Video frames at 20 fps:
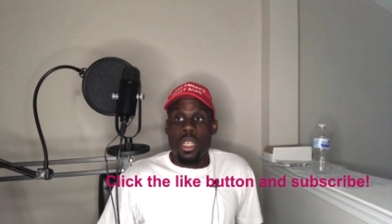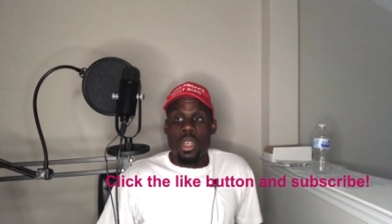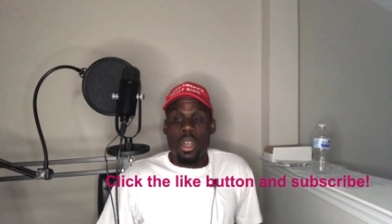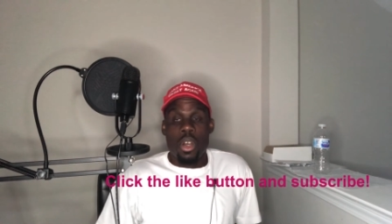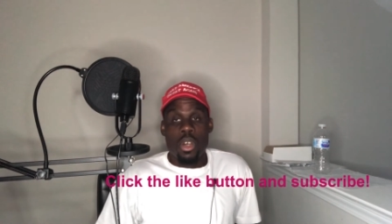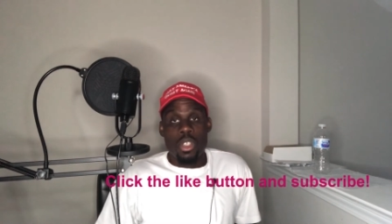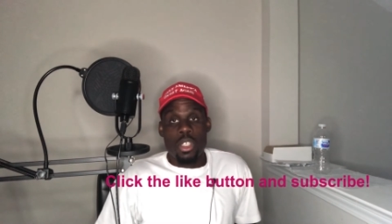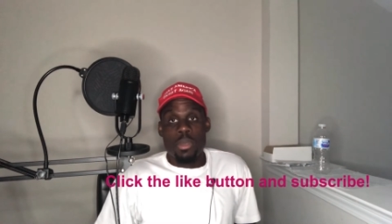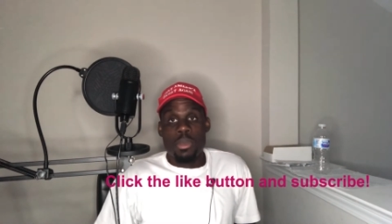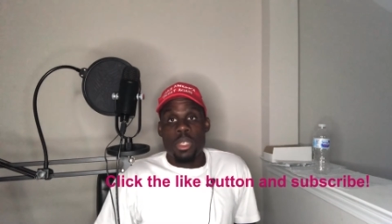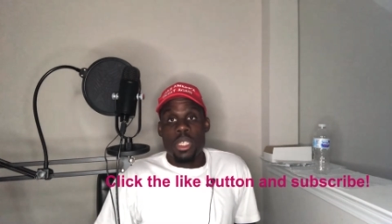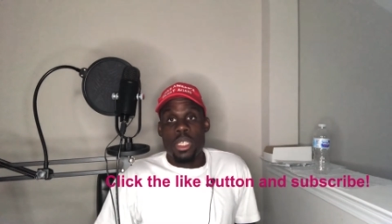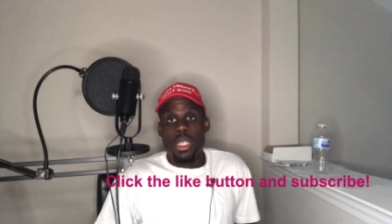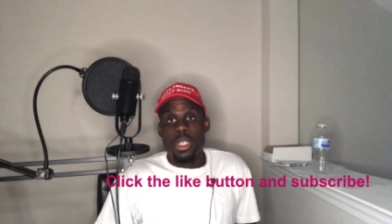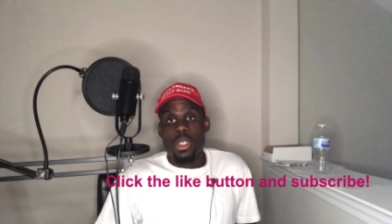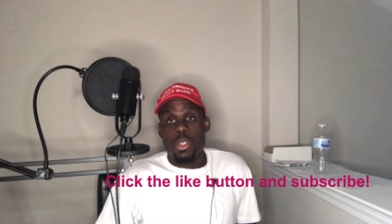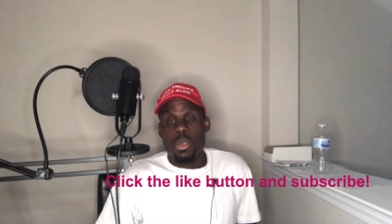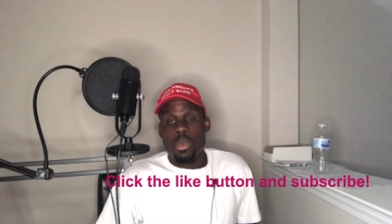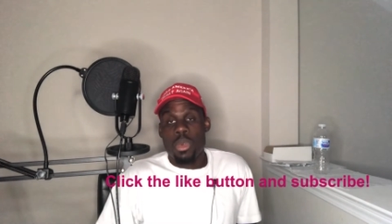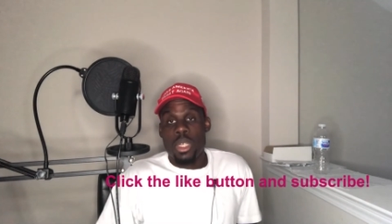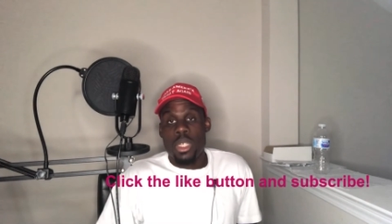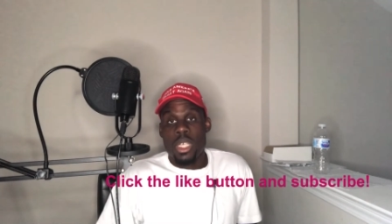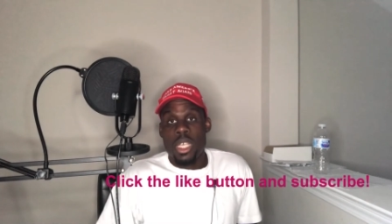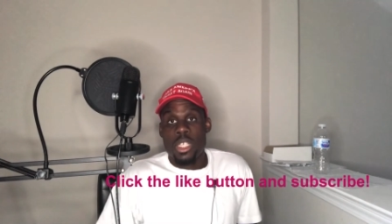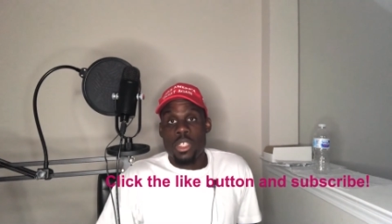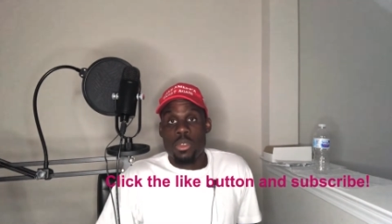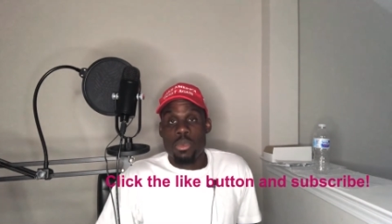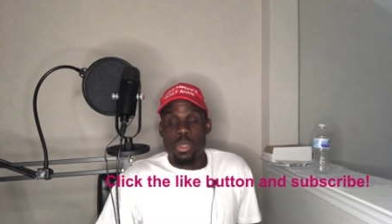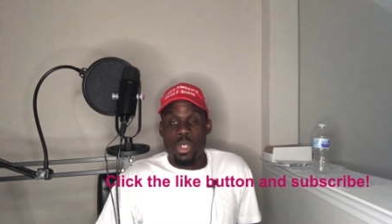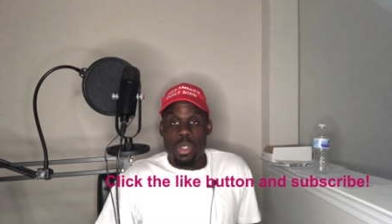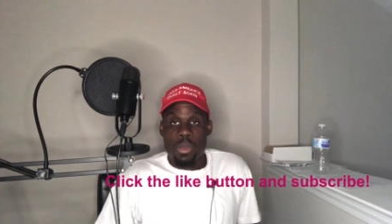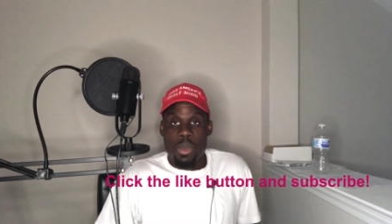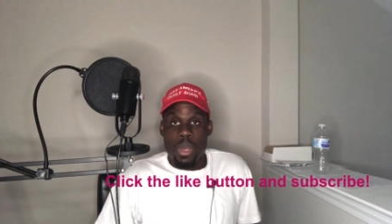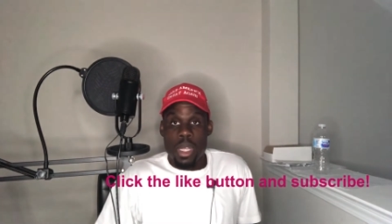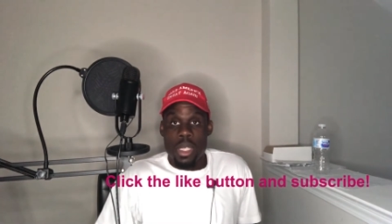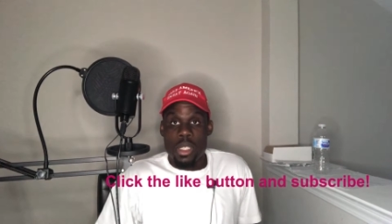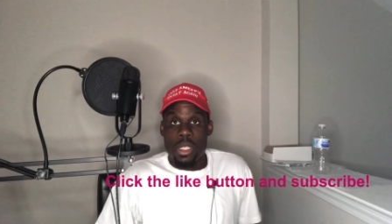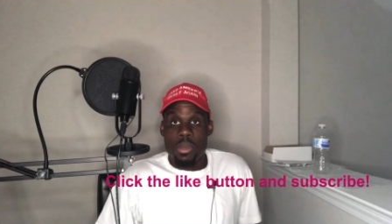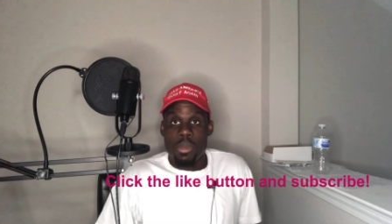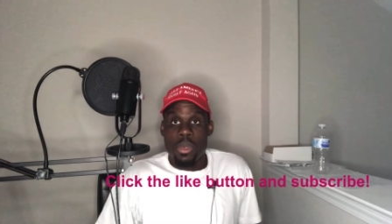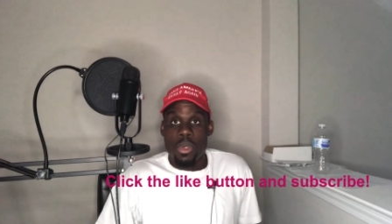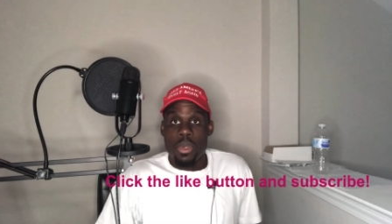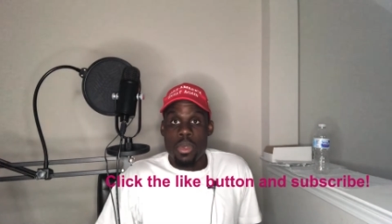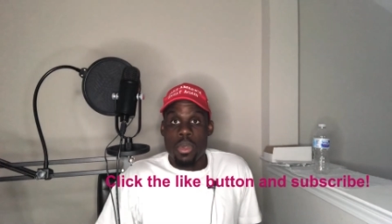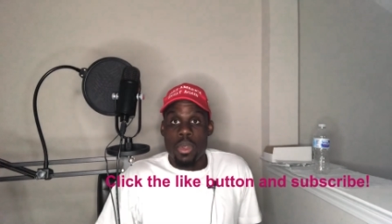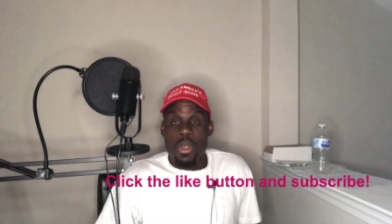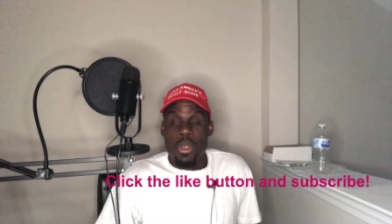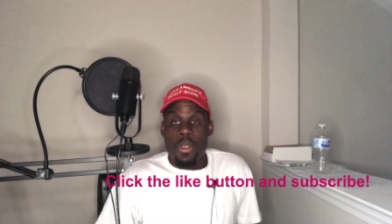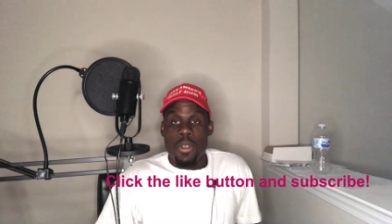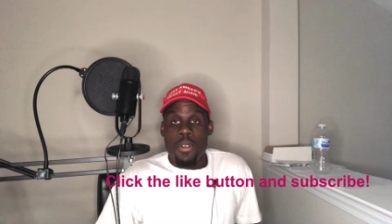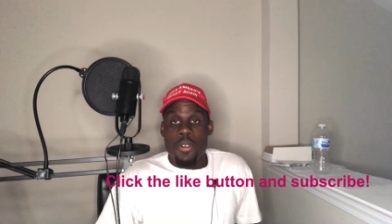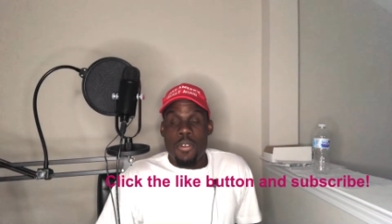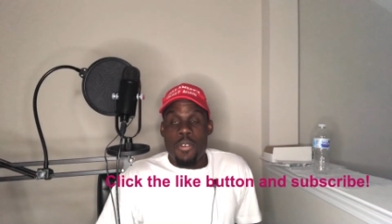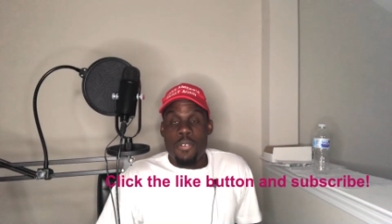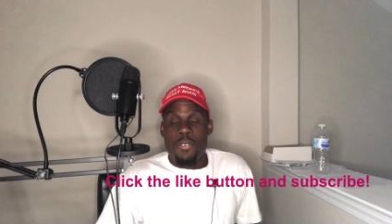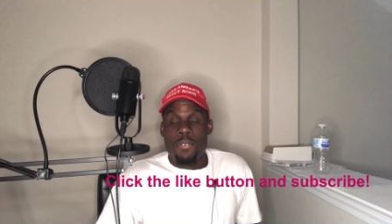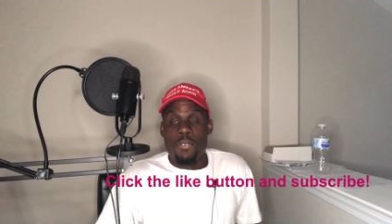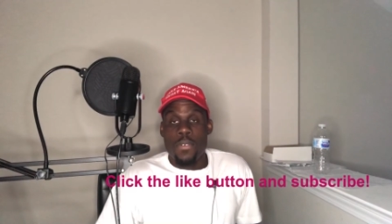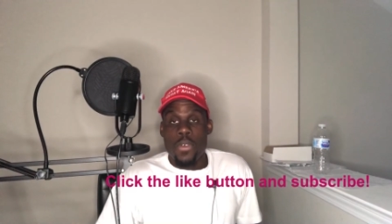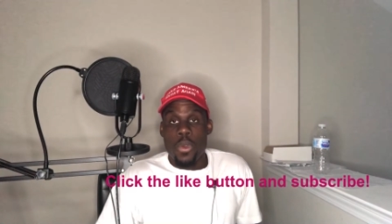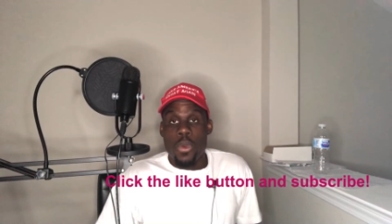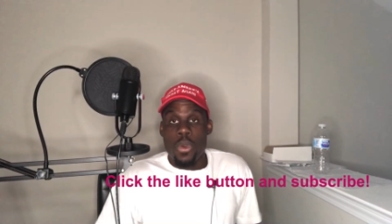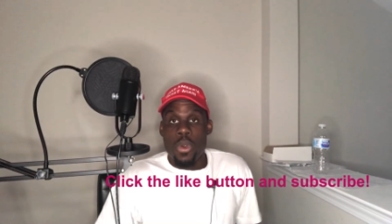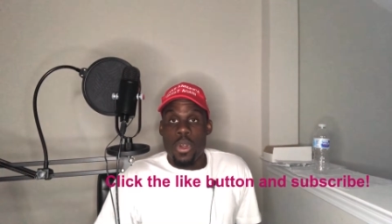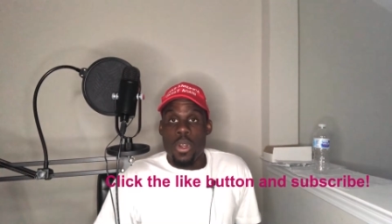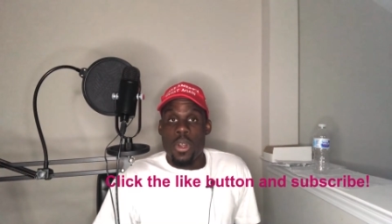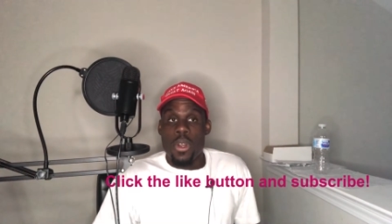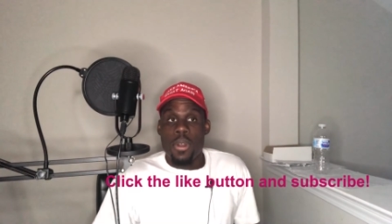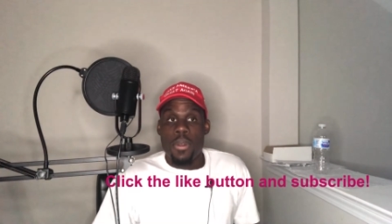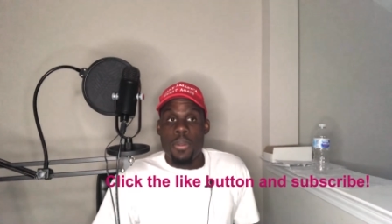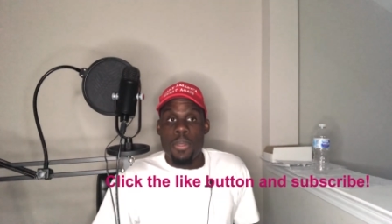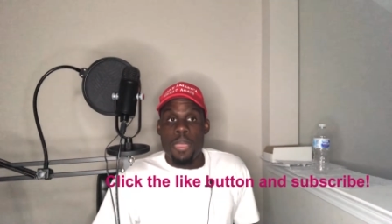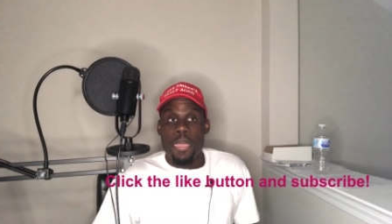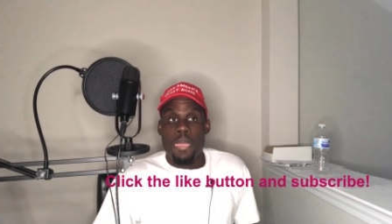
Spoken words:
ultimately he's the one that's responsible for